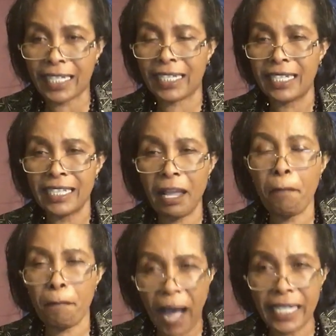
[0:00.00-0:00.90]
They
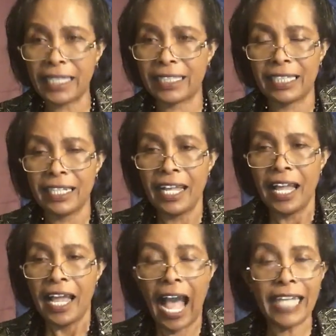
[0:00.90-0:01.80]
panicked,
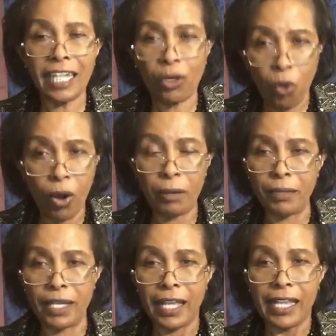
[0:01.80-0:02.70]
and they called me.
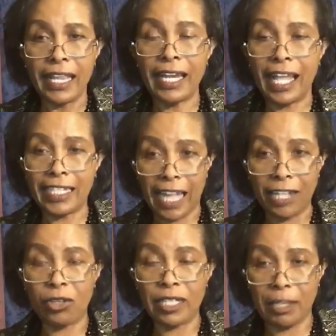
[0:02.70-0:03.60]
Then I, I told
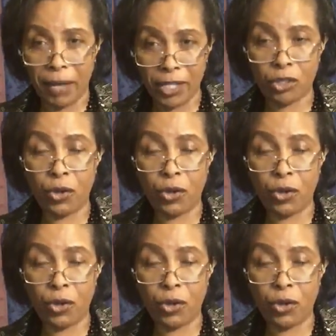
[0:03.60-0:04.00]
them I saw it.